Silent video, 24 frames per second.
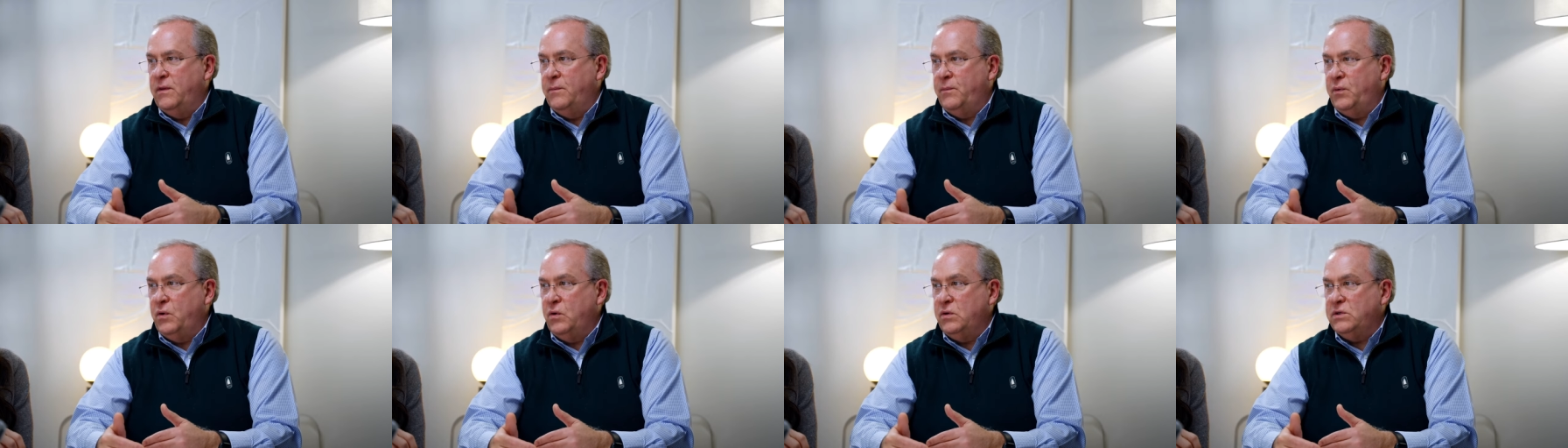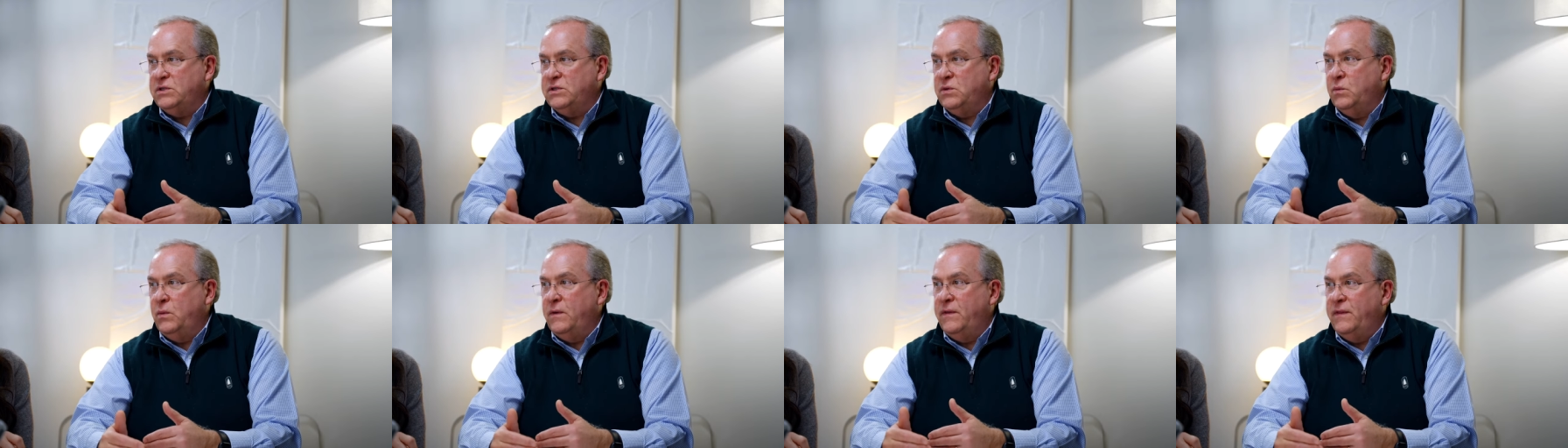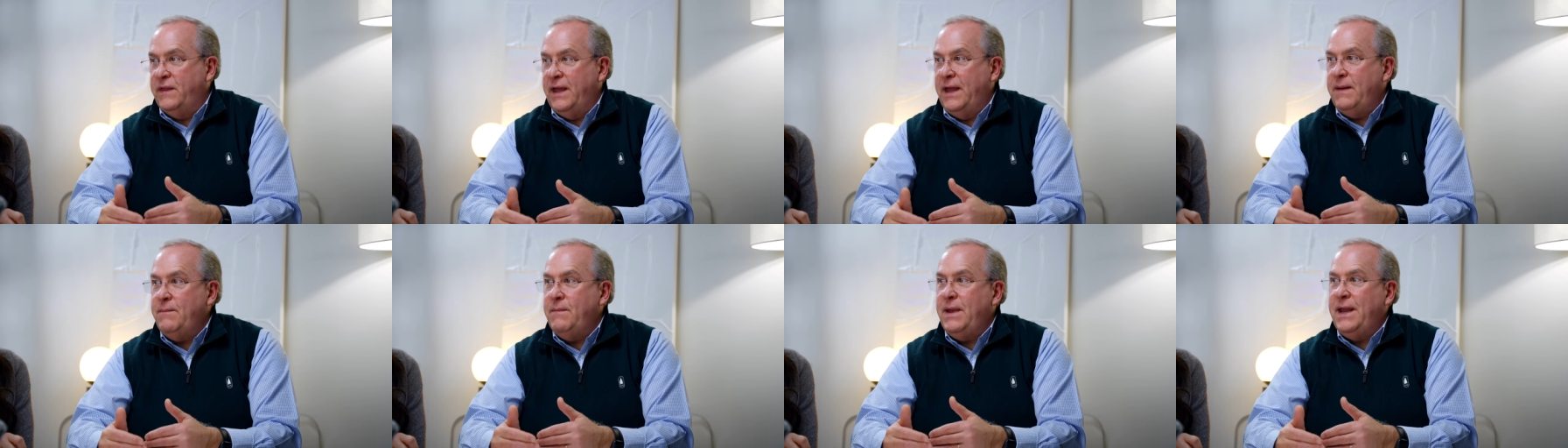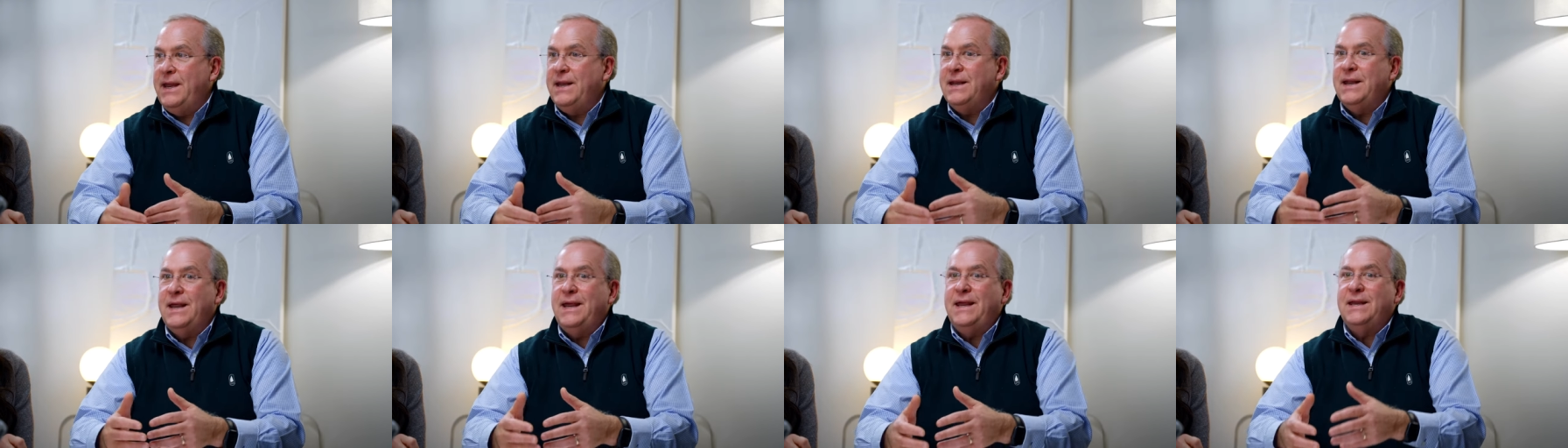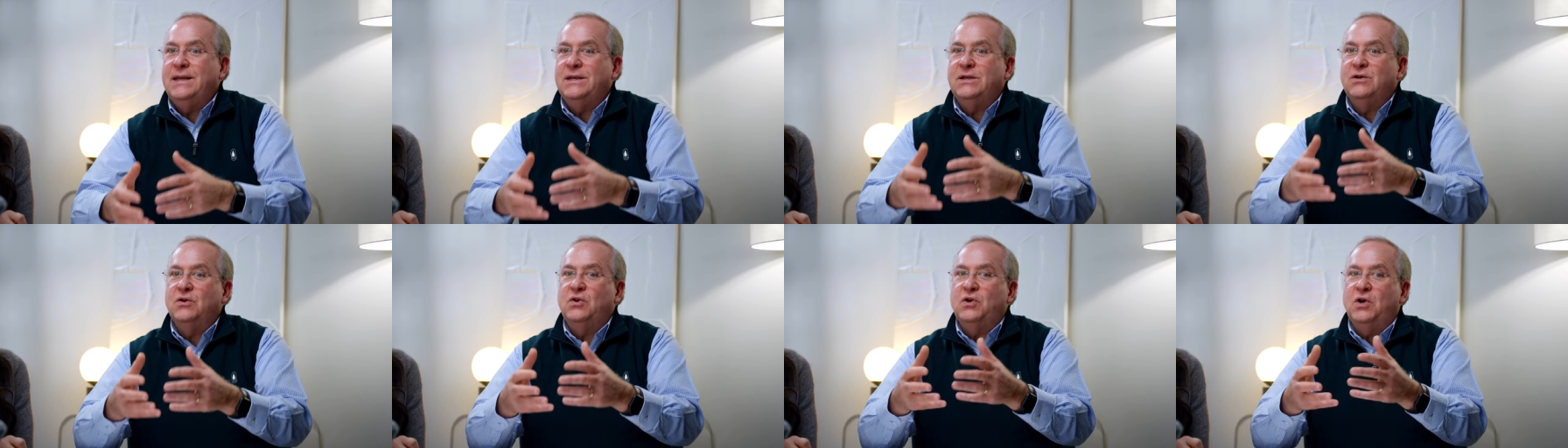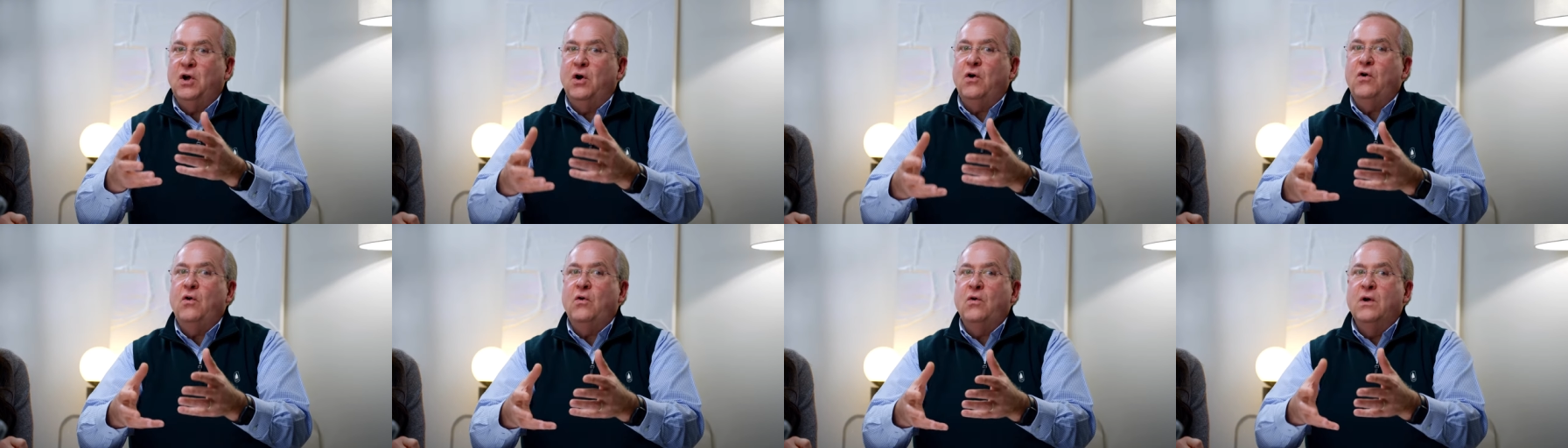the person when they may need to
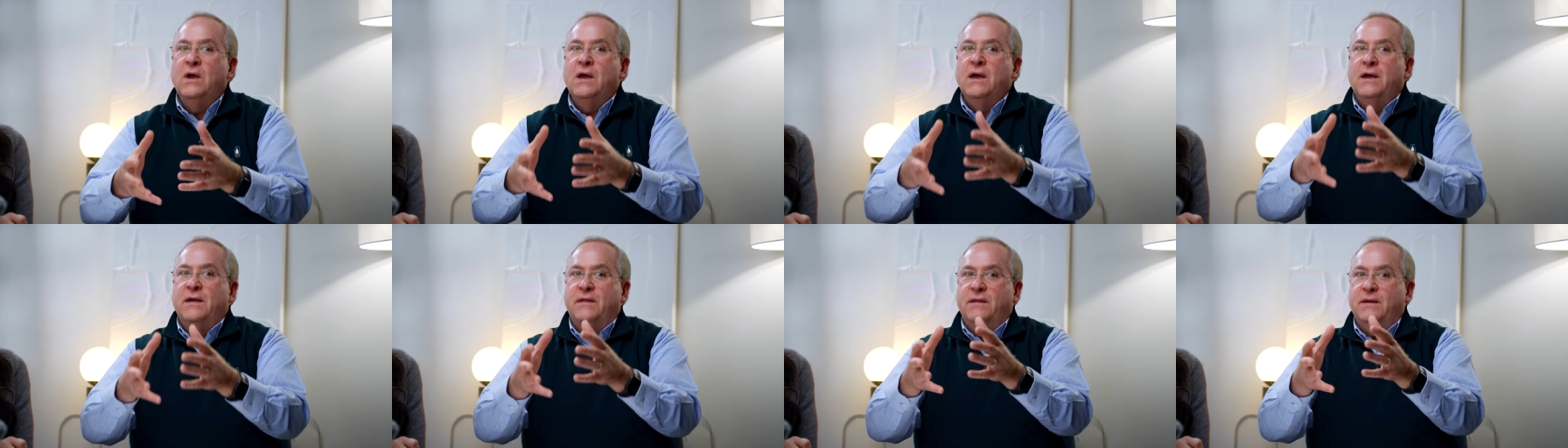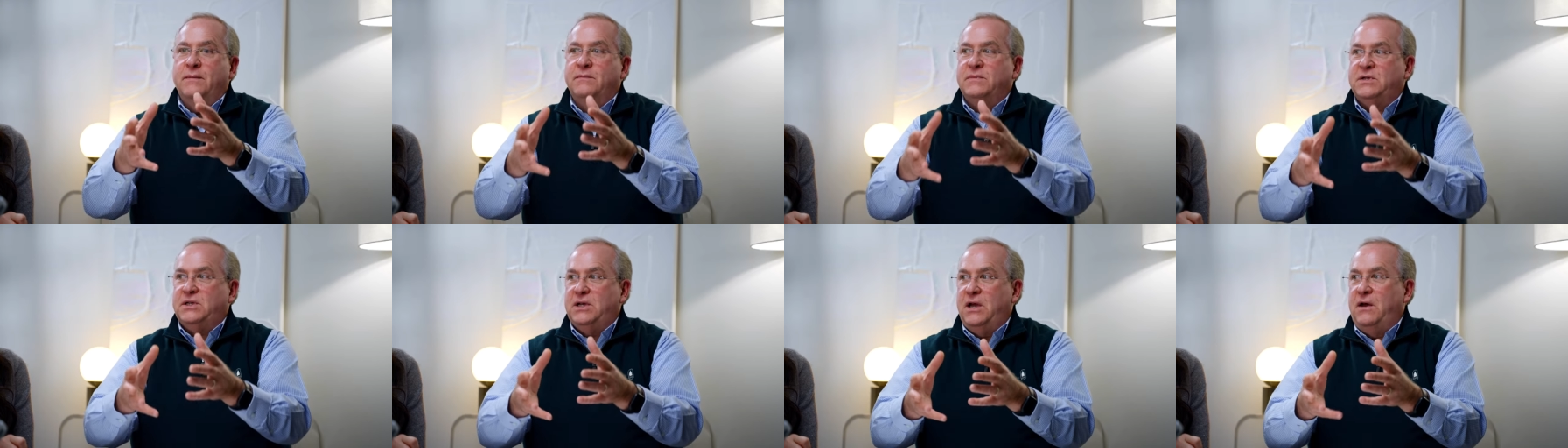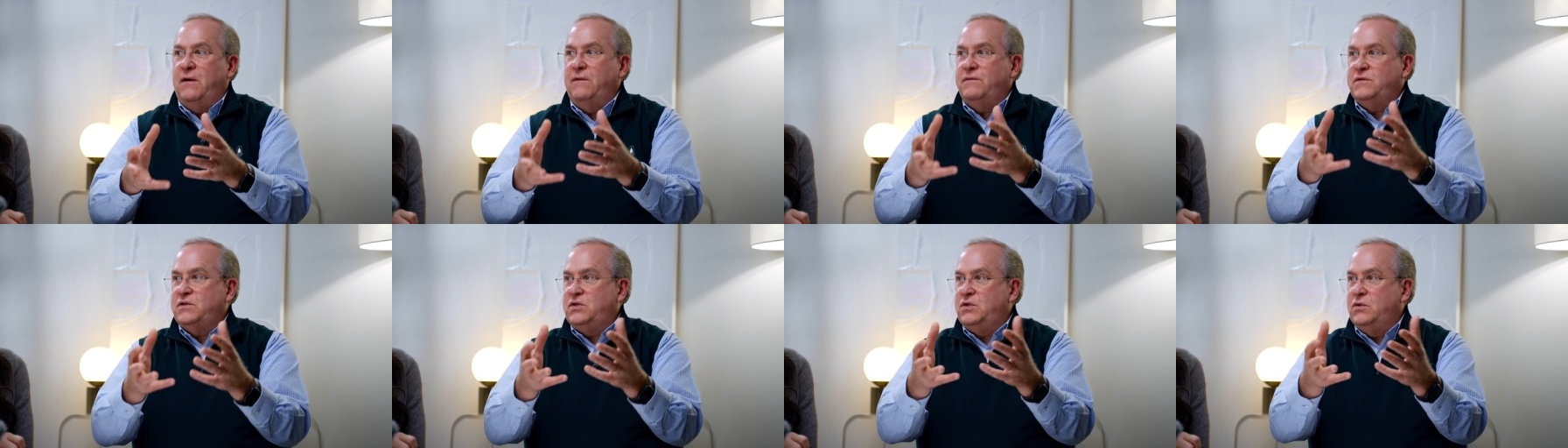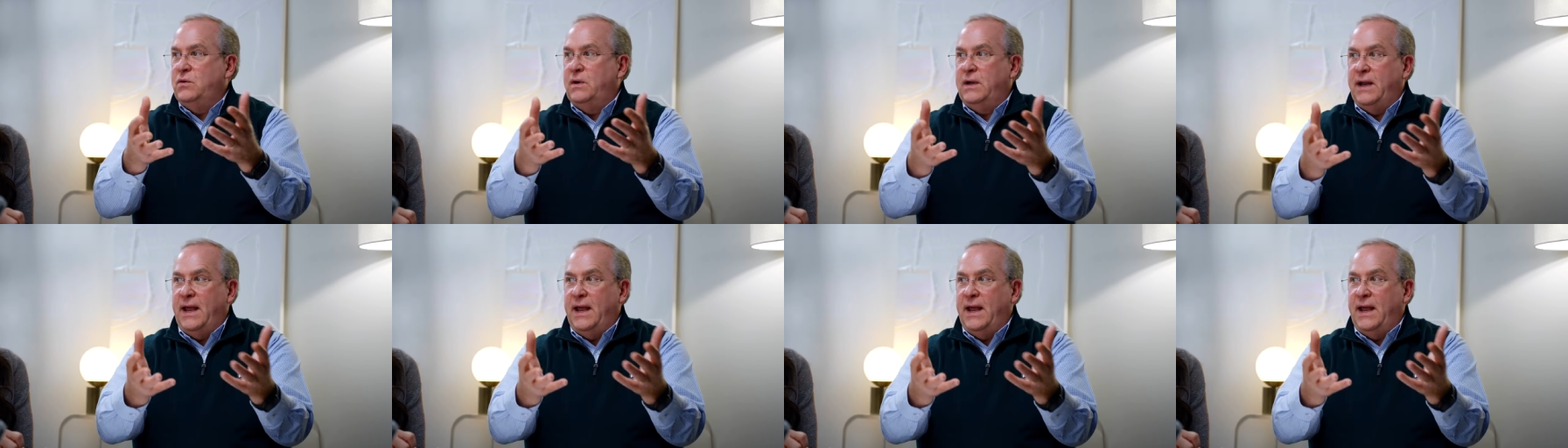go themselves to